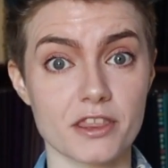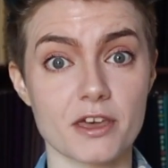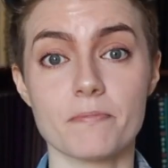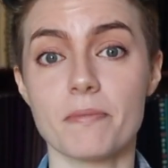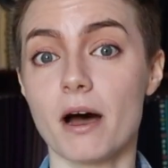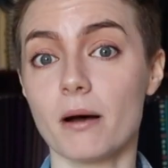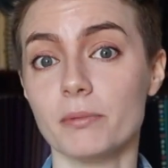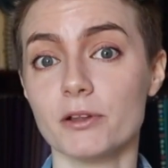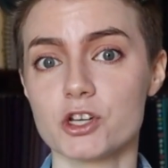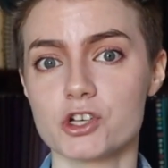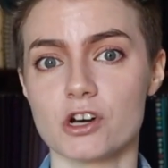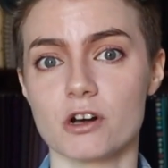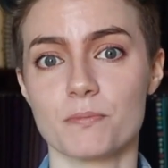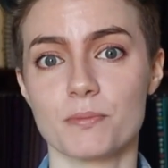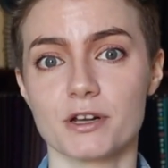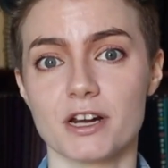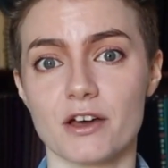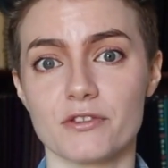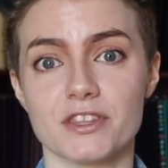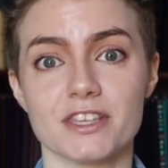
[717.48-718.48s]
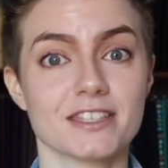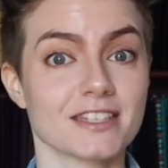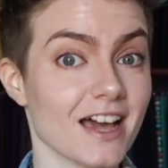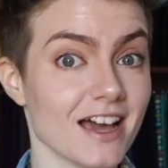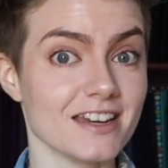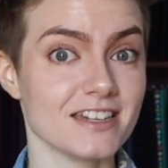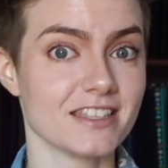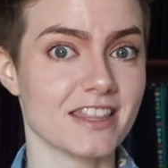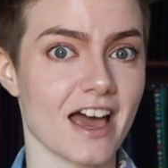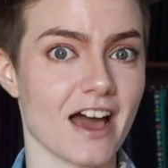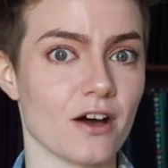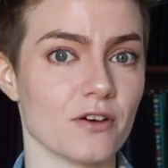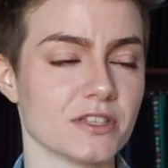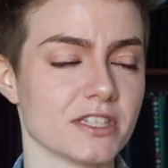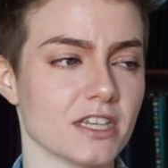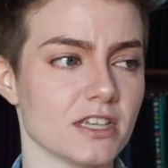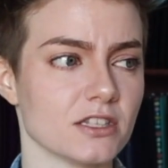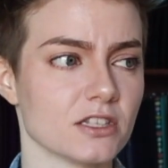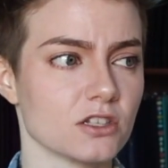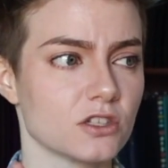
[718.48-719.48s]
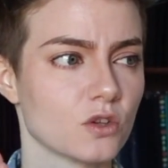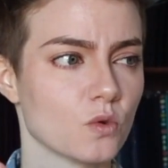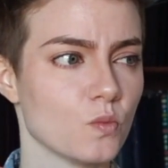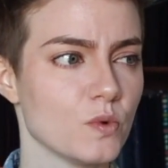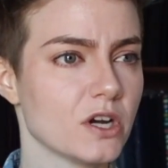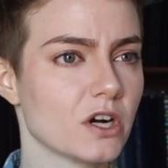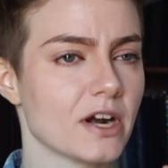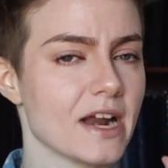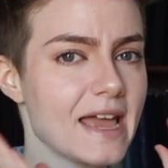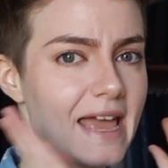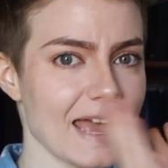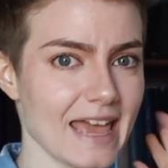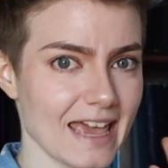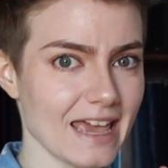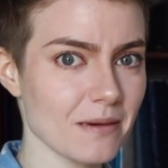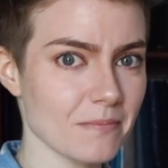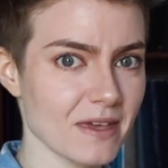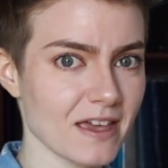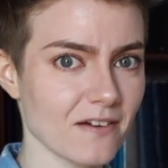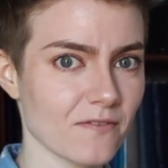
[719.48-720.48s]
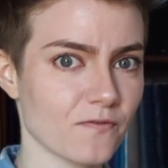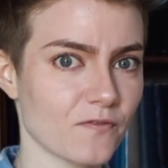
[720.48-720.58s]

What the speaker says: the publisher, put out this guide to the houses, so we're aiming